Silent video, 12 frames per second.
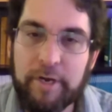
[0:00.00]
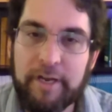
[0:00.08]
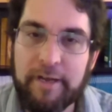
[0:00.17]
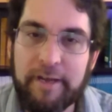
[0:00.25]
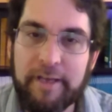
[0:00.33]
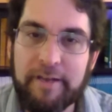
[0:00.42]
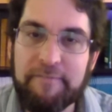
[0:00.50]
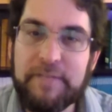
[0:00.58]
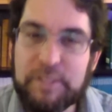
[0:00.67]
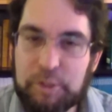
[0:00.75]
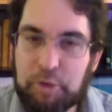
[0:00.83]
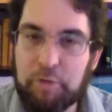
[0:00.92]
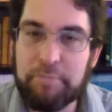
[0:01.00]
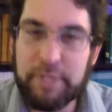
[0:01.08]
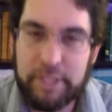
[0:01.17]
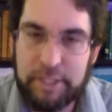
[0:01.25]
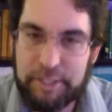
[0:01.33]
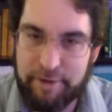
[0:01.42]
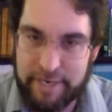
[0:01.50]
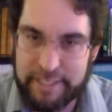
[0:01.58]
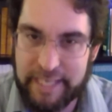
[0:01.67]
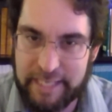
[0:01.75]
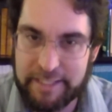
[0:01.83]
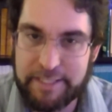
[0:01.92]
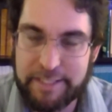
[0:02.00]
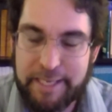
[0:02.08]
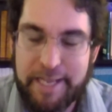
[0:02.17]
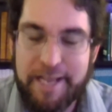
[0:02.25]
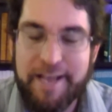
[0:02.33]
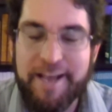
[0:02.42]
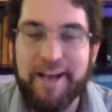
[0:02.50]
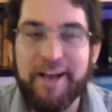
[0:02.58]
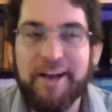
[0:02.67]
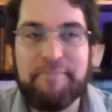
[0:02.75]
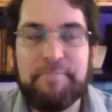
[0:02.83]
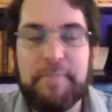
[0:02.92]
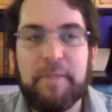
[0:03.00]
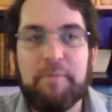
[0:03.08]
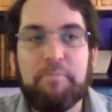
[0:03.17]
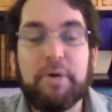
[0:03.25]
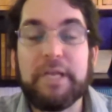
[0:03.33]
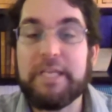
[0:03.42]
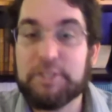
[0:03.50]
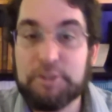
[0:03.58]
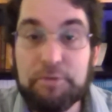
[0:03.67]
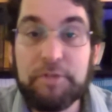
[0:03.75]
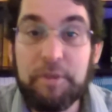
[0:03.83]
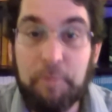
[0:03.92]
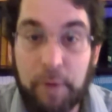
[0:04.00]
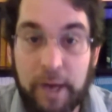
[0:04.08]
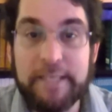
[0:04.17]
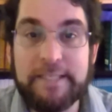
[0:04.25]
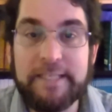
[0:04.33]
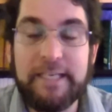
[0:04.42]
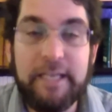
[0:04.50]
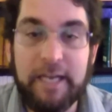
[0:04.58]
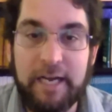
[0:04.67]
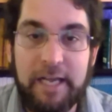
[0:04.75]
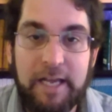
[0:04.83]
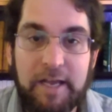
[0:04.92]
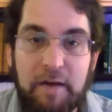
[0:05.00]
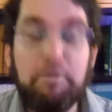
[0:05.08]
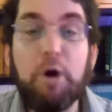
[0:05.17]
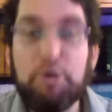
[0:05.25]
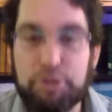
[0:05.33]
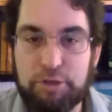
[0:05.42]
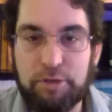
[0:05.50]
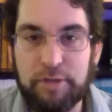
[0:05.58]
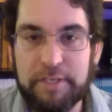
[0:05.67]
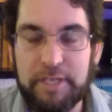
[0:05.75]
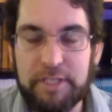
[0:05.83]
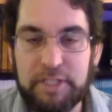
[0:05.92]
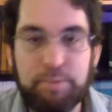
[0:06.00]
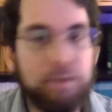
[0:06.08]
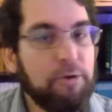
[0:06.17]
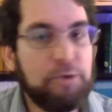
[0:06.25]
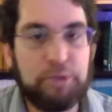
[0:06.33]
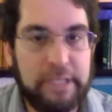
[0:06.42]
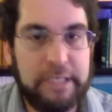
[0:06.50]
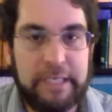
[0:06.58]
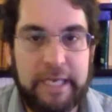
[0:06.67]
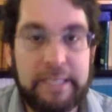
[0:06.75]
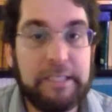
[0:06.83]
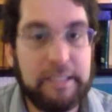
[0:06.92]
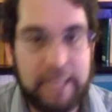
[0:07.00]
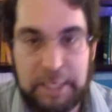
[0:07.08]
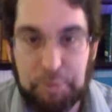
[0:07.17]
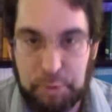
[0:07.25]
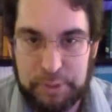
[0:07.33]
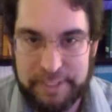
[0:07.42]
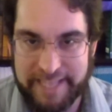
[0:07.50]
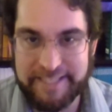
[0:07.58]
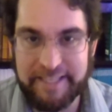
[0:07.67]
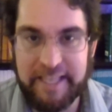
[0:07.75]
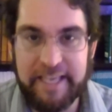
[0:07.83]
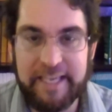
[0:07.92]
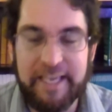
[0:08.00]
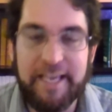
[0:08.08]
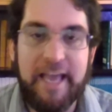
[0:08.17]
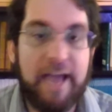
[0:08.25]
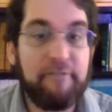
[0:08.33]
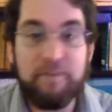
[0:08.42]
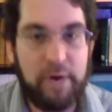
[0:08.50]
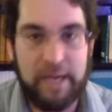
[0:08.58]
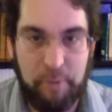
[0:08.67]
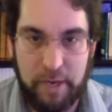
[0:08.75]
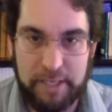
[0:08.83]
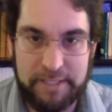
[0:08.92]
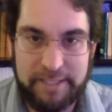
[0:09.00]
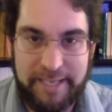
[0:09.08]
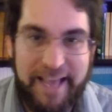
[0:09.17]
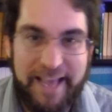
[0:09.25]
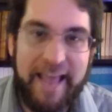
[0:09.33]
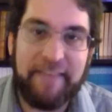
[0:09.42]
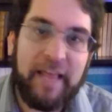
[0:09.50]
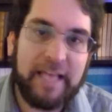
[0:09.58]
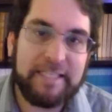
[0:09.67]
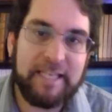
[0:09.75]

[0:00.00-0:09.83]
in a physical military sense, but he certainly was in a emotional and spiritual and intellectual sense, like everybody was at that